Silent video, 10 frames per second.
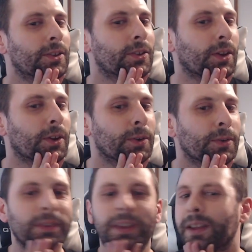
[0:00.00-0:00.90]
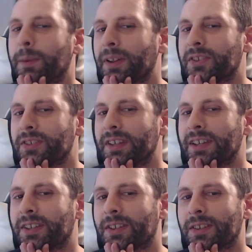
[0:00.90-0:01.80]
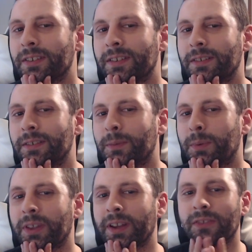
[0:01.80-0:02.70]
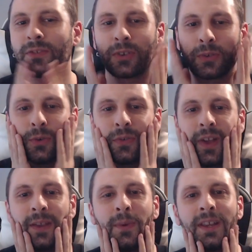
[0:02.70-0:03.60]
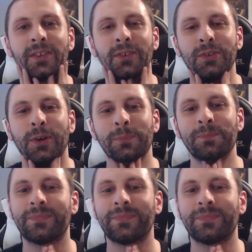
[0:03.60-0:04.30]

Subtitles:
So yeah, imagine this with an extra sort of 8 weeks on top.